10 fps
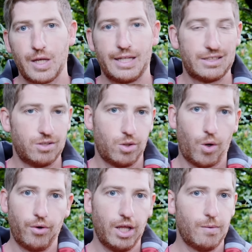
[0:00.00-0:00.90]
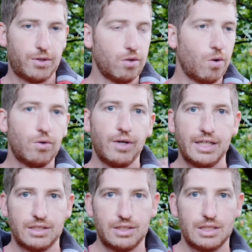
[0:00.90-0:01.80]
And that's all coordinated with the local
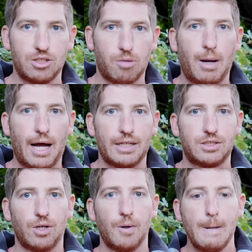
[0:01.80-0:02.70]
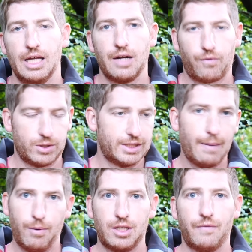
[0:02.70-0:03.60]
agencies nearby. So, and of course, at
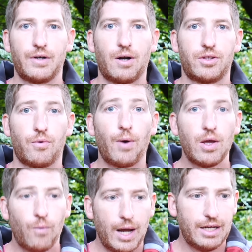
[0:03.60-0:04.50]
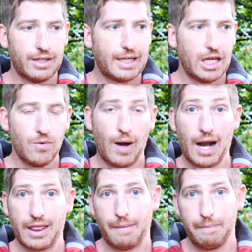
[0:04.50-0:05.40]
that point, they figure out the right way to get you
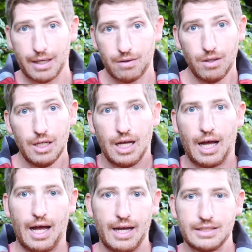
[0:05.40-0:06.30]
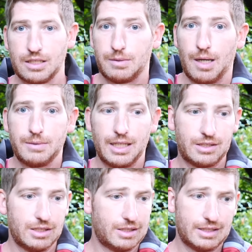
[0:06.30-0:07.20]
out of that pickle. Uh, and sometimes
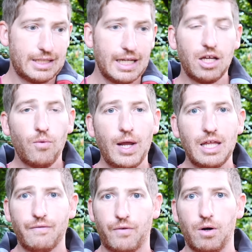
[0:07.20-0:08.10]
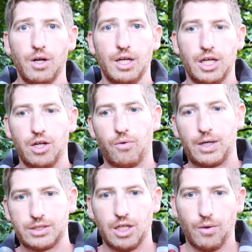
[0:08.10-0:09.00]
that's just sitting and waiting for you know
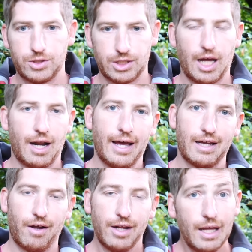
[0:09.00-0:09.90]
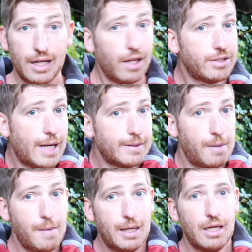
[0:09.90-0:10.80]
rescuers to kind of hike on in. And other times it
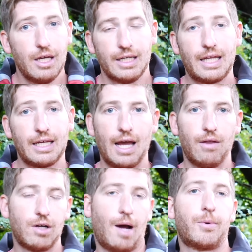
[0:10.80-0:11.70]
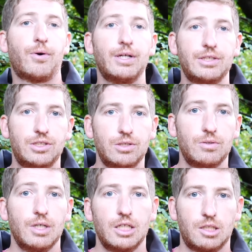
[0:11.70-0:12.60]
may be getting a helicopter in
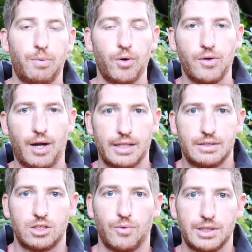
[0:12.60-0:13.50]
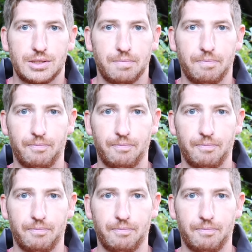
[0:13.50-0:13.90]
to, to pull you out of that situation.